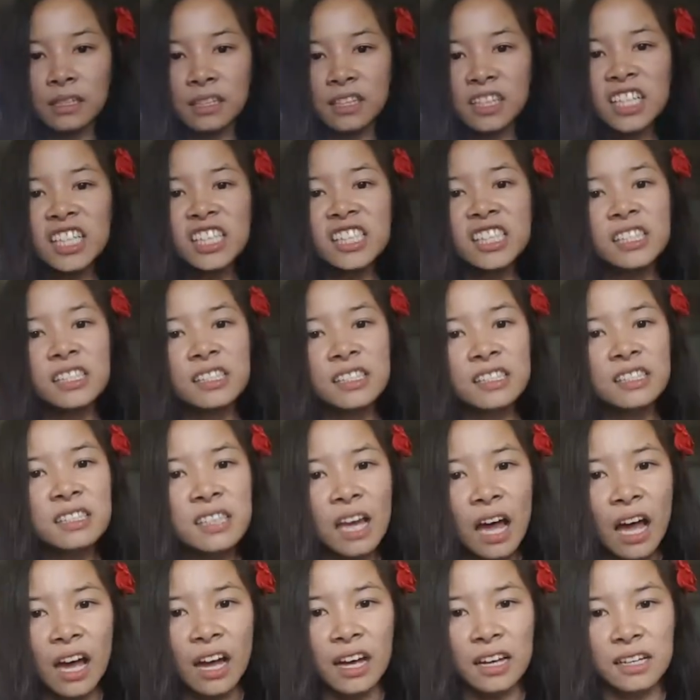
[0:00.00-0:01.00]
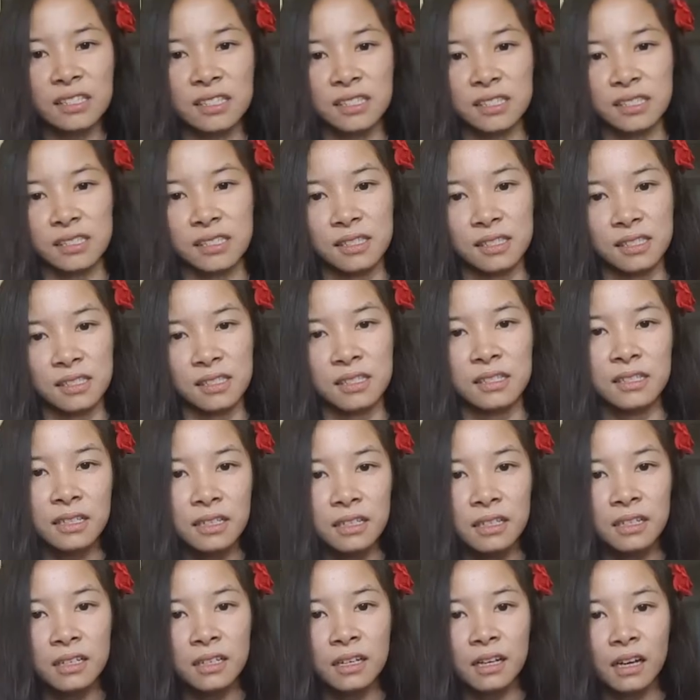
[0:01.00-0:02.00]
This sucks.
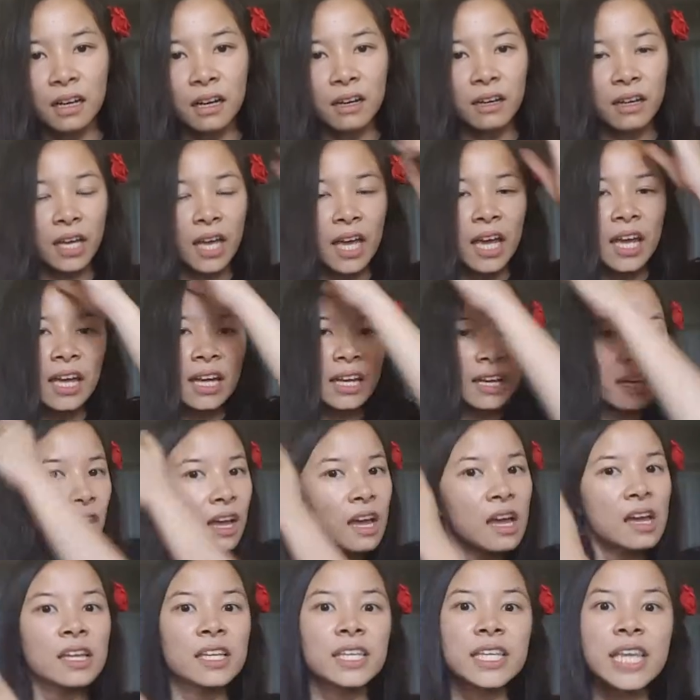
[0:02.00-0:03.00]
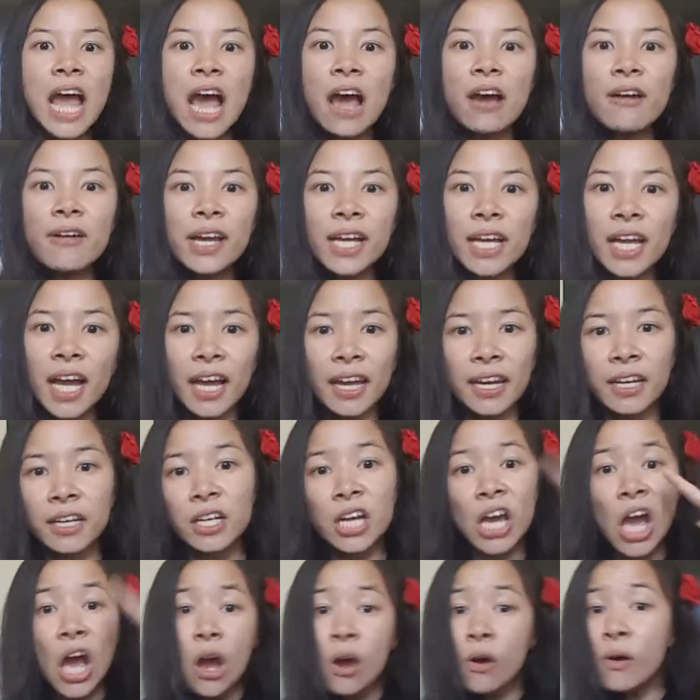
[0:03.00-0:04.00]
Okay? Now I gotta
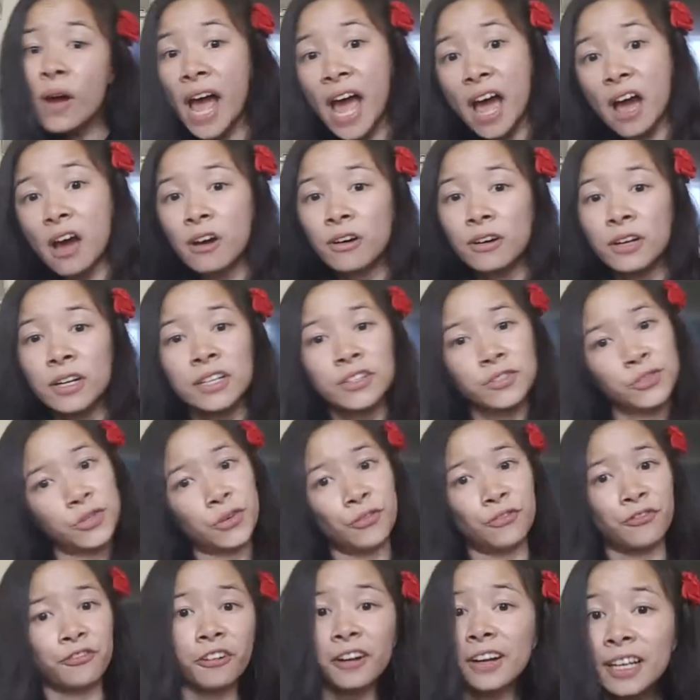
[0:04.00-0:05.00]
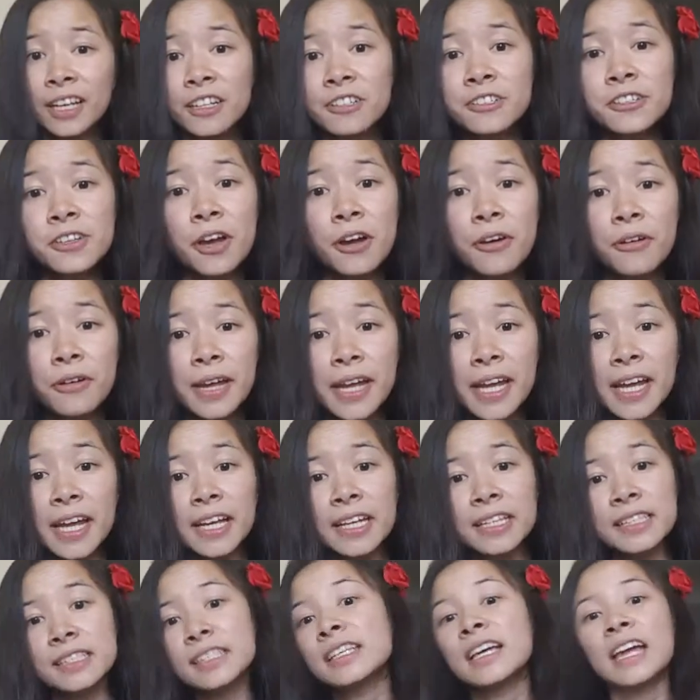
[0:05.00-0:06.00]
go out to frickin'
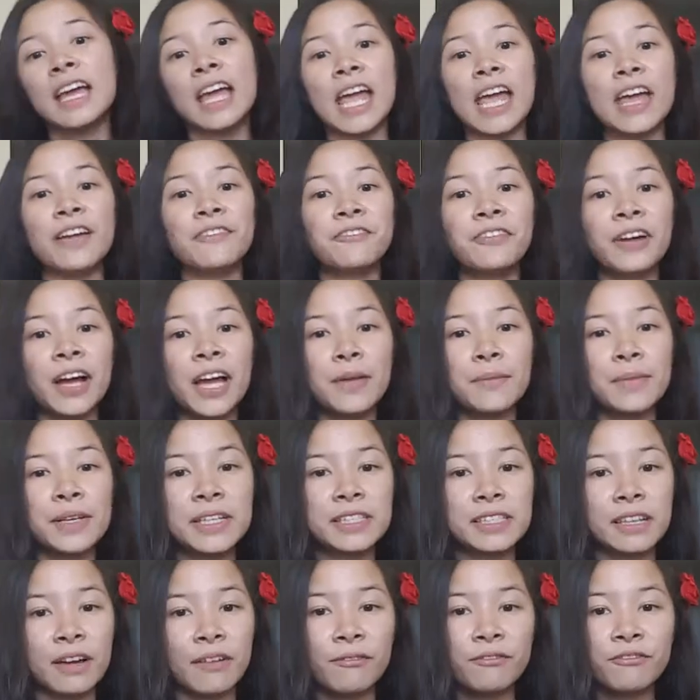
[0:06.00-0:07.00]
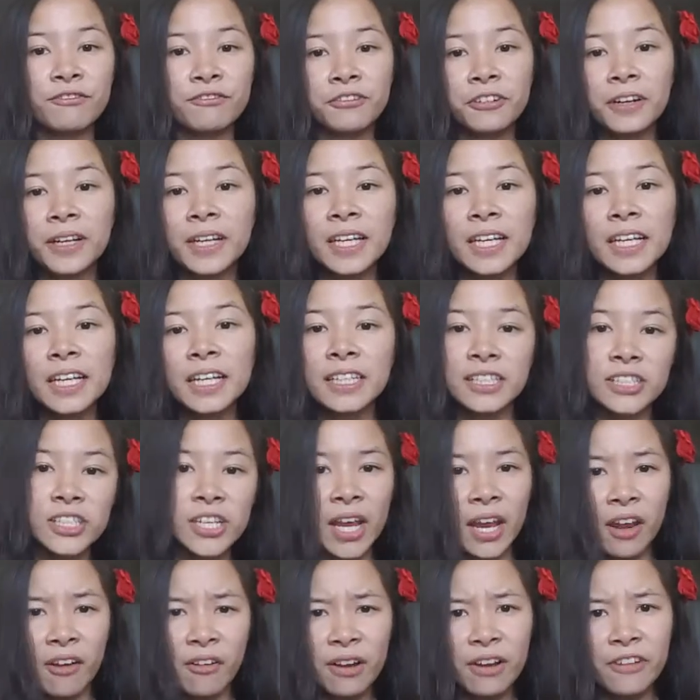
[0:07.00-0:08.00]
Joann's and find me some frickin'
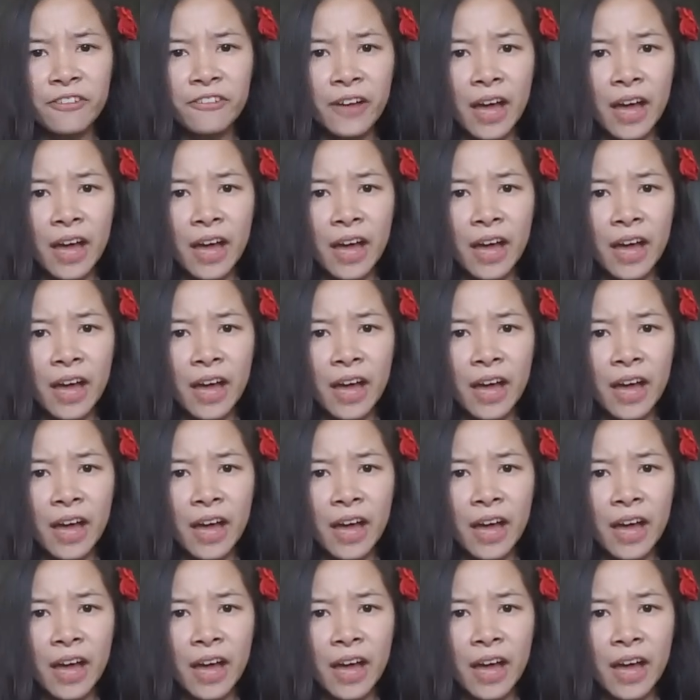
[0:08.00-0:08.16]
cherry